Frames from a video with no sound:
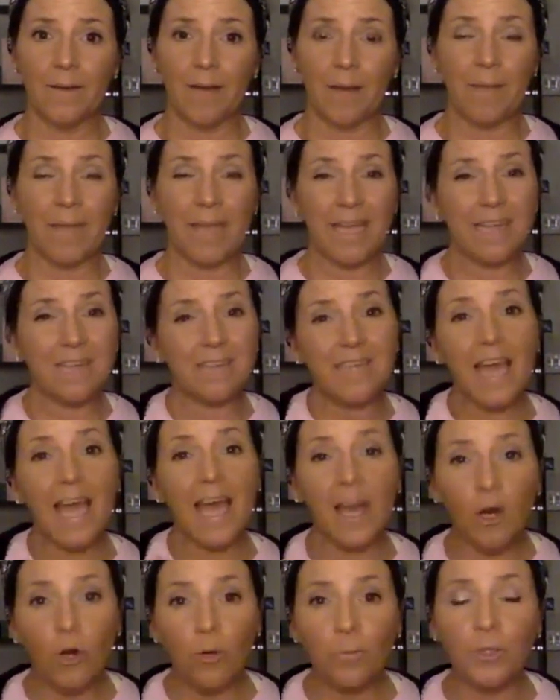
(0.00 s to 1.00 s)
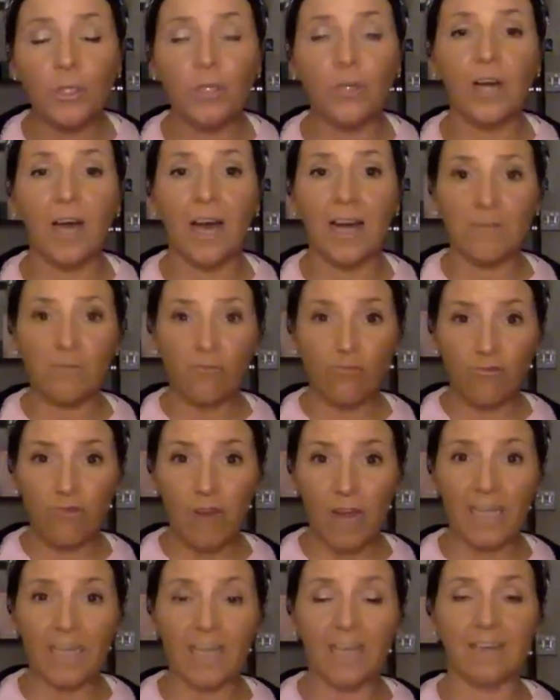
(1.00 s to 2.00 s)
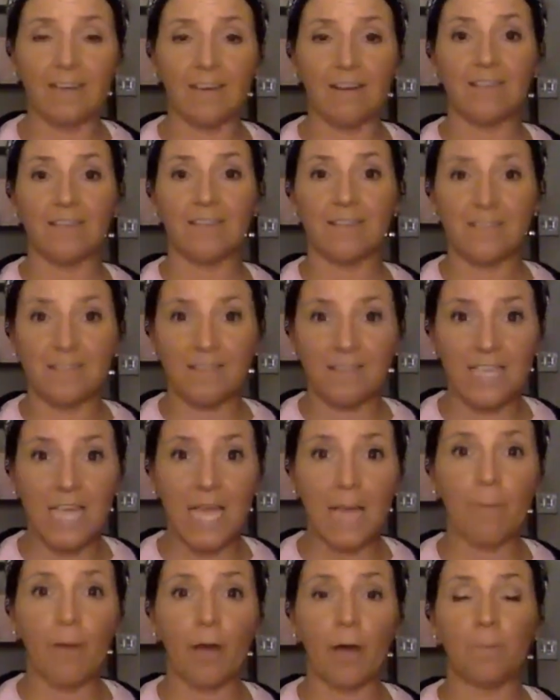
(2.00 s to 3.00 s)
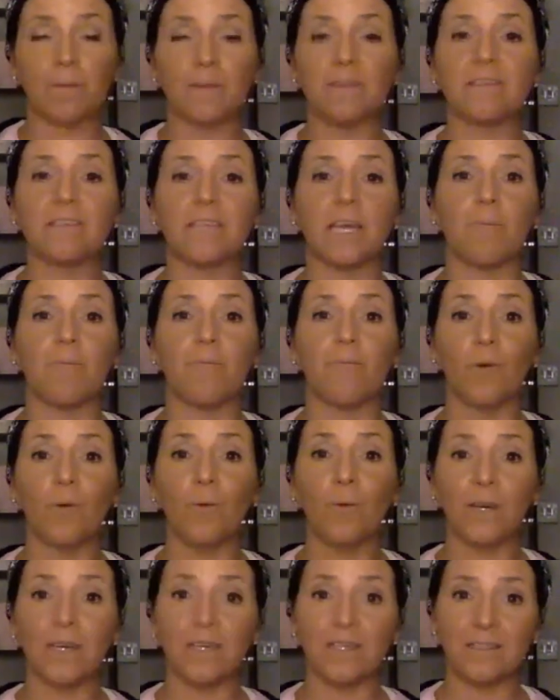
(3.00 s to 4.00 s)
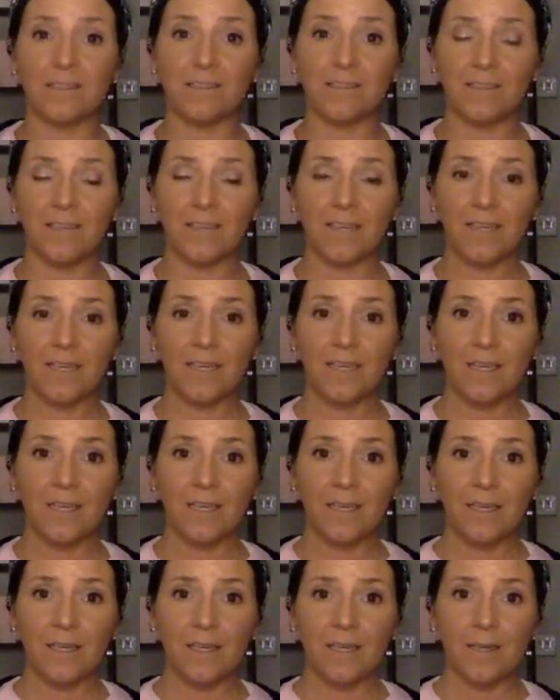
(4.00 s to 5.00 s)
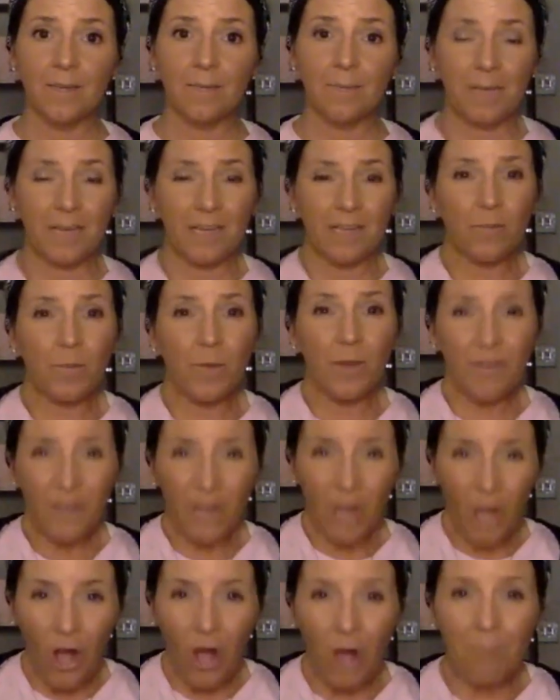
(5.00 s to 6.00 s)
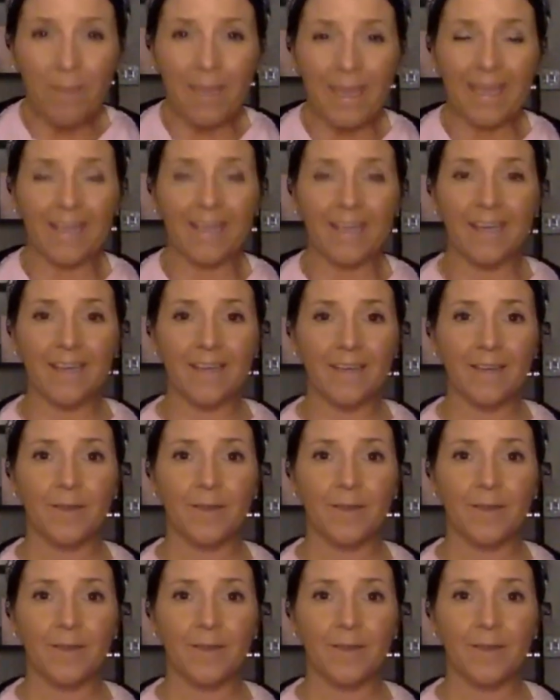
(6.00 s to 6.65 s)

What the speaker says: I'm here to help you guys recognize and step up and step forwards, because we're an army.